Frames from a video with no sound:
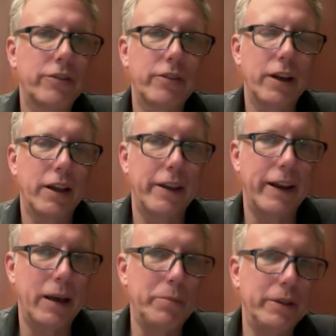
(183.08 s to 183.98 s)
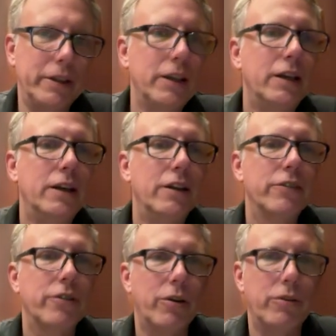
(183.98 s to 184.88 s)
that happen.
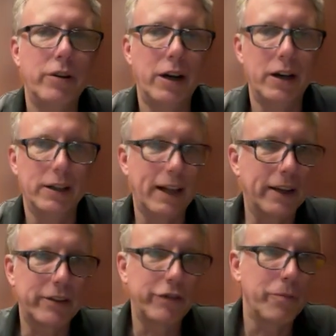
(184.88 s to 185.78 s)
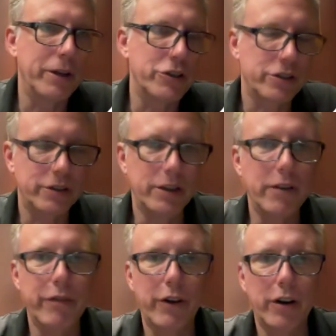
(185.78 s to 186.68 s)
So galaxy formation
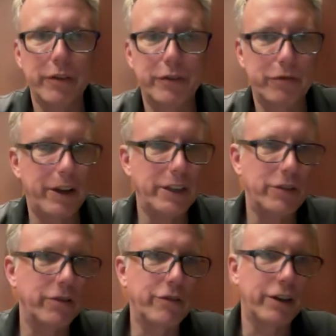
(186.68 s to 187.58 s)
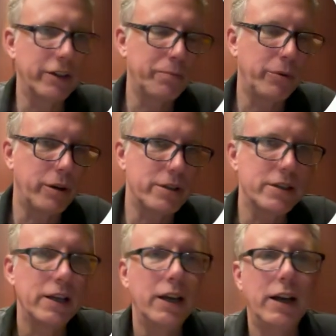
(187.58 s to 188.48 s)
involves radiative transport,
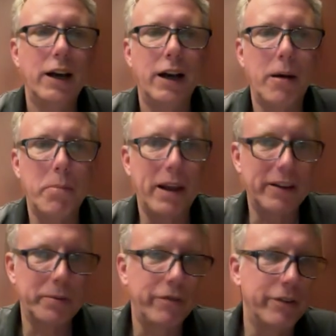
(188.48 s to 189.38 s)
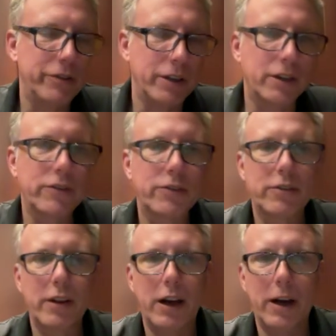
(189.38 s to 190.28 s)
plasma
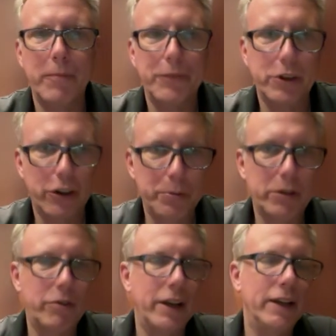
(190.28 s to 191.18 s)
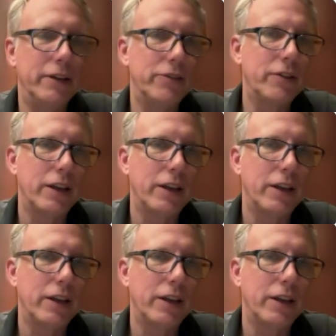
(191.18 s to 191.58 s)
physics, cosmic rays,